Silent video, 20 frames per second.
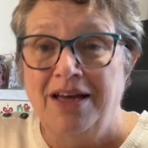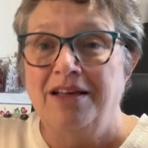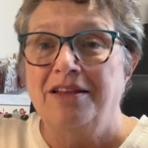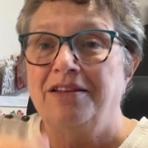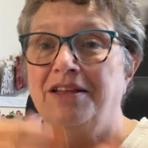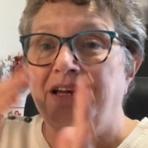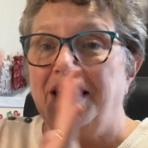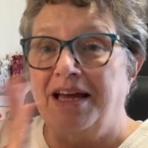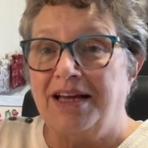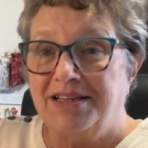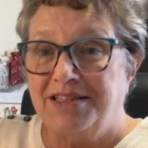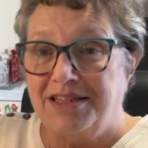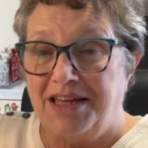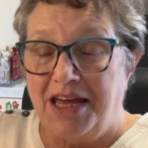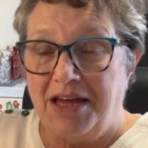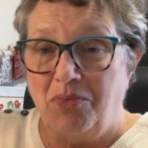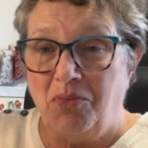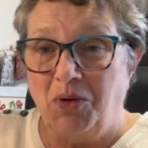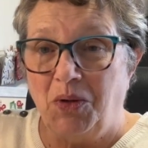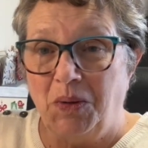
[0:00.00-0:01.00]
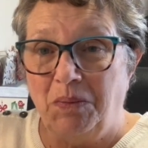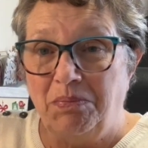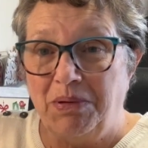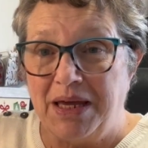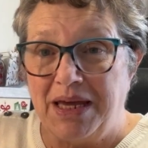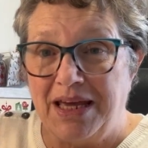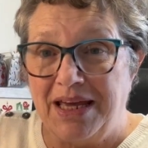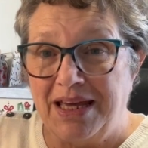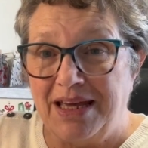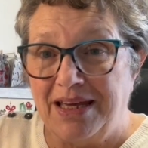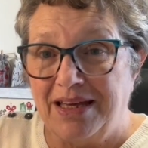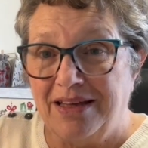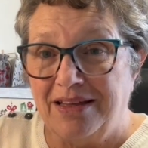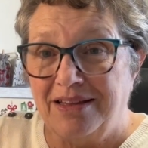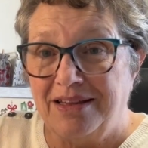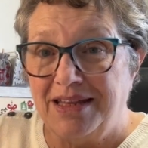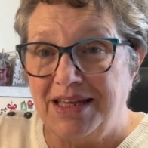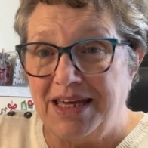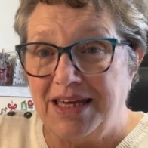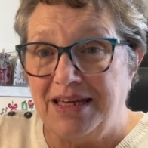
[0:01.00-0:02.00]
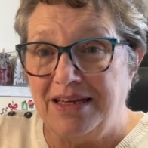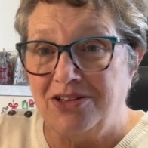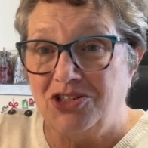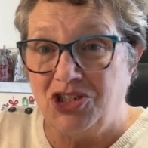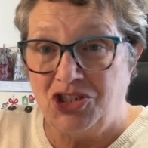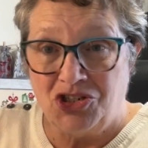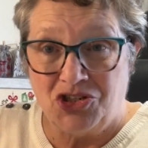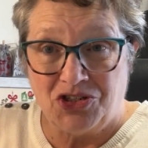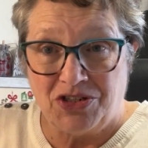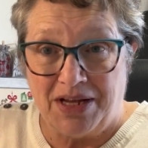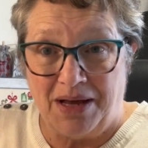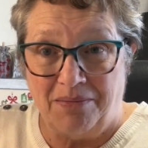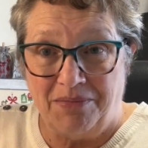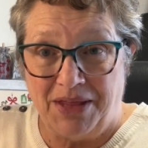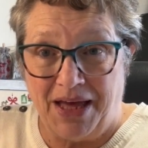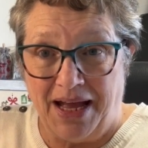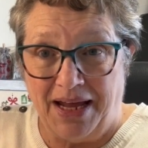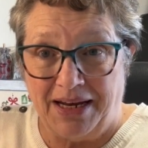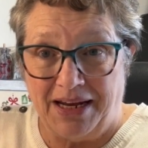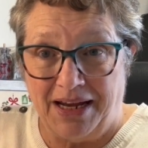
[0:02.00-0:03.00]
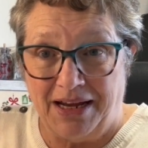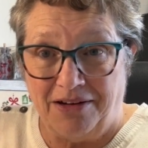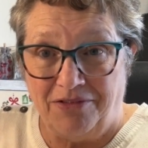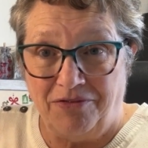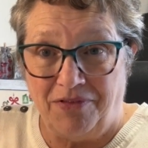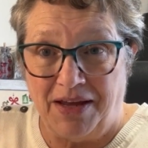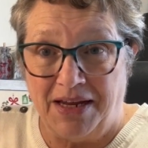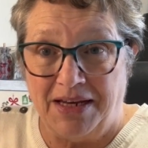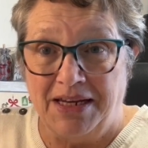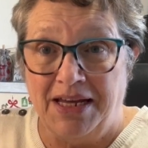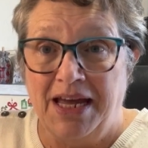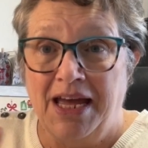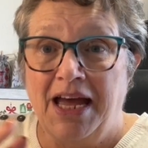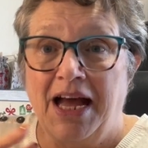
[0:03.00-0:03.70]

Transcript: the next day will be the Ginger Snap advent.